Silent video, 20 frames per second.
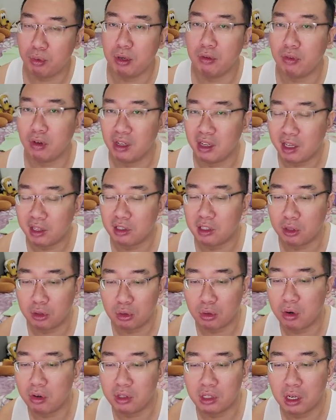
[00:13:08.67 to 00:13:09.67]
for less than
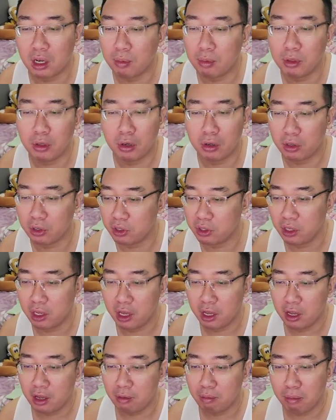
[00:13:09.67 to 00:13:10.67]
200 Singapore dollars,
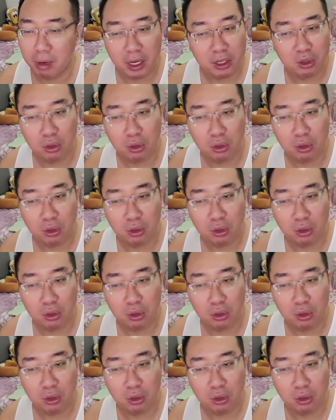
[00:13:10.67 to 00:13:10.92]
my